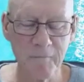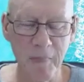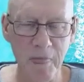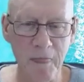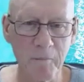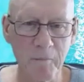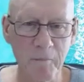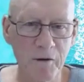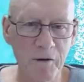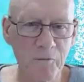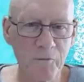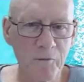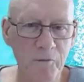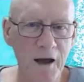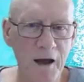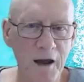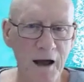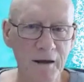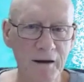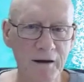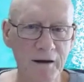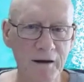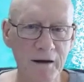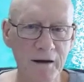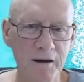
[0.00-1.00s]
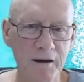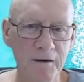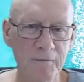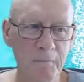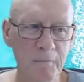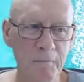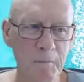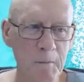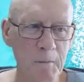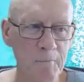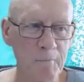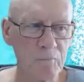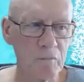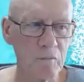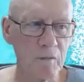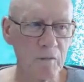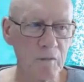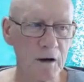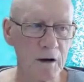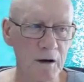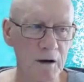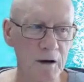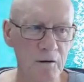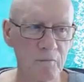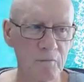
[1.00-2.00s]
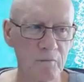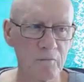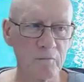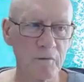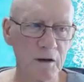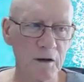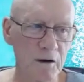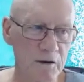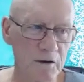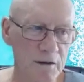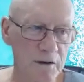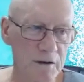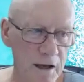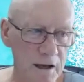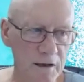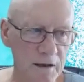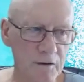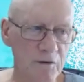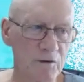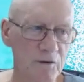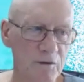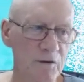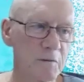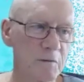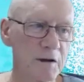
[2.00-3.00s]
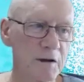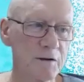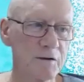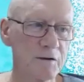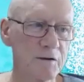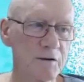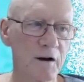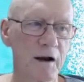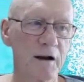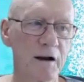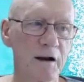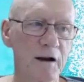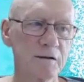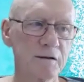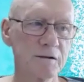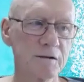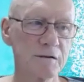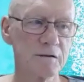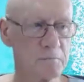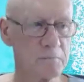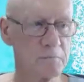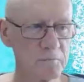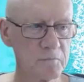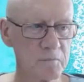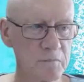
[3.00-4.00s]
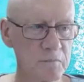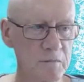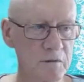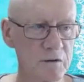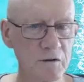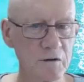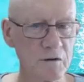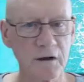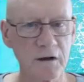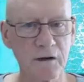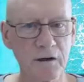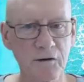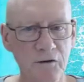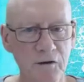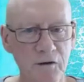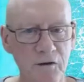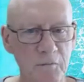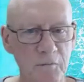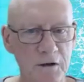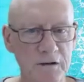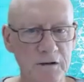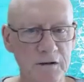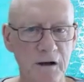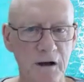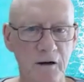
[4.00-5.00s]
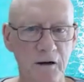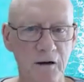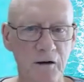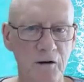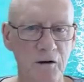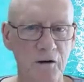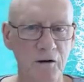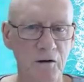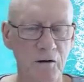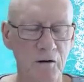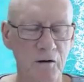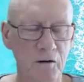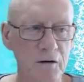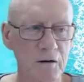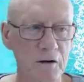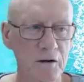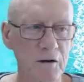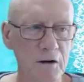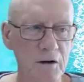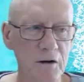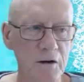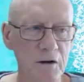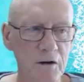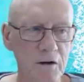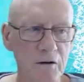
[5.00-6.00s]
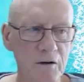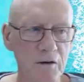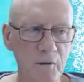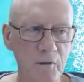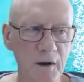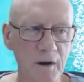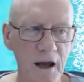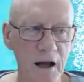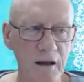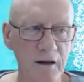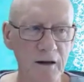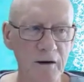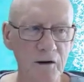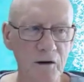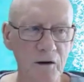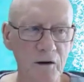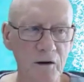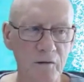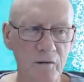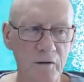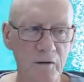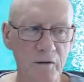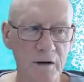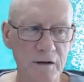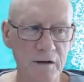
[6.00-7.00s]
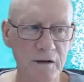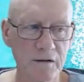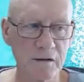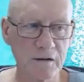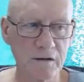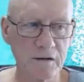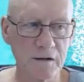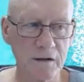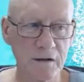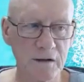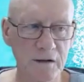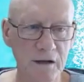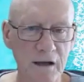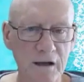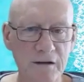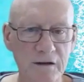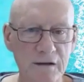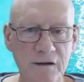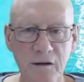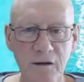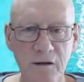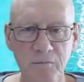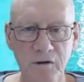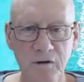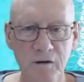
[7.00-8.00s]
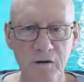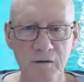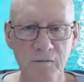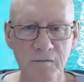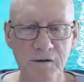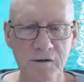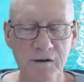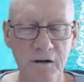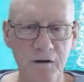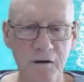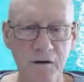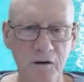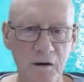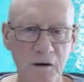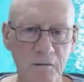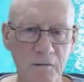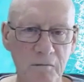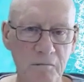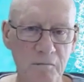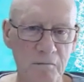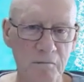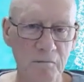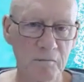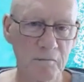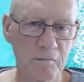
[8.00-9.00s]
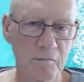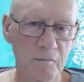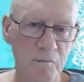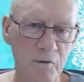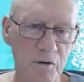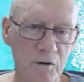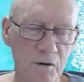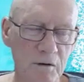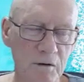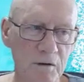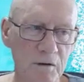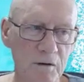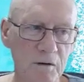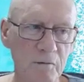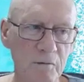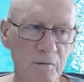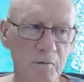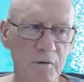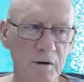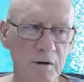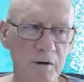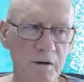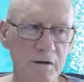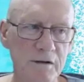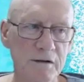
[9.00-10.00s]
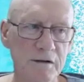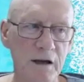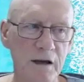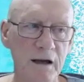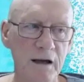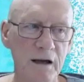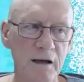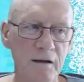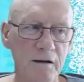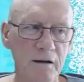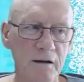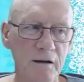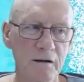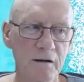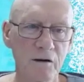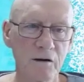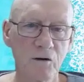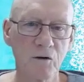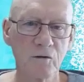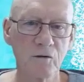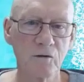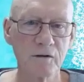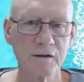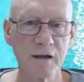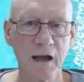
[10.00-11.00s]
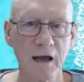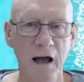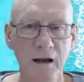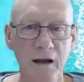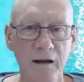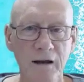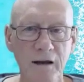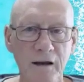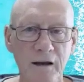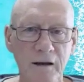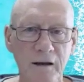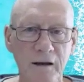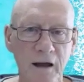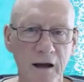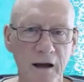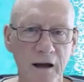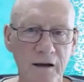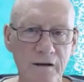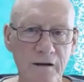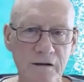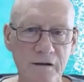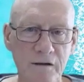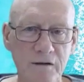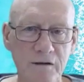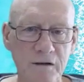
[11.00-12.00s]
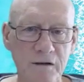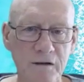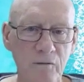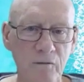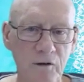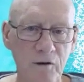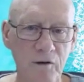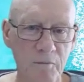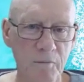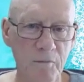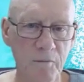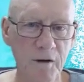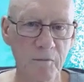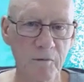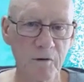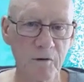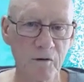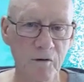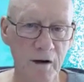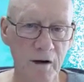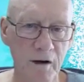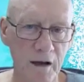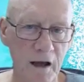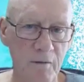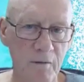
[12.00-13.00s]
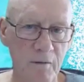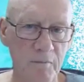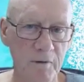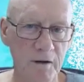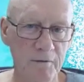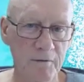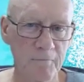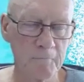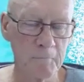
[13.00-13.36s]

But in reality, taking too many drugs, drinking too much alcohol, the reality of it is that they're symptoms, and I would say that the causality of that is that generally people are unhappy.